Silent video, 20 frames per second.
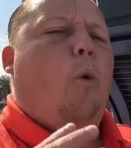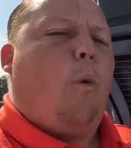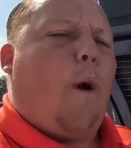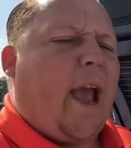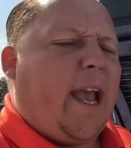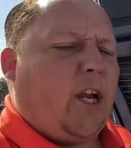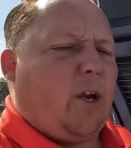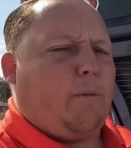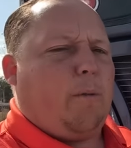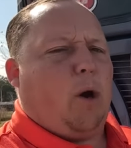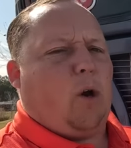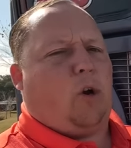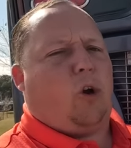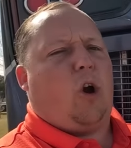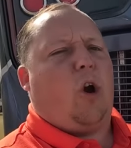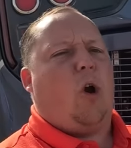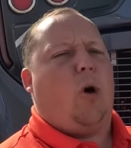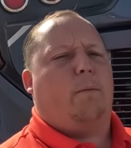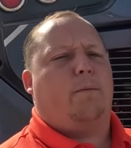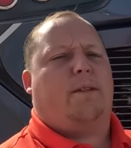weigh your
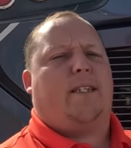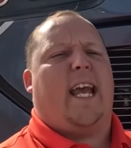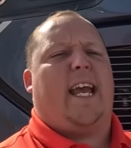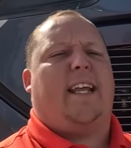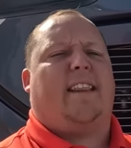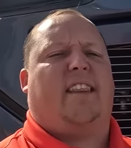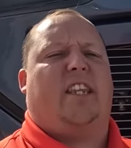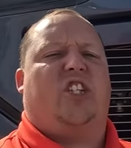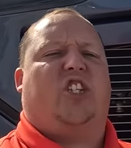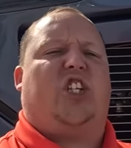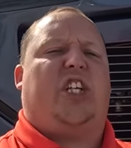motorhome, take the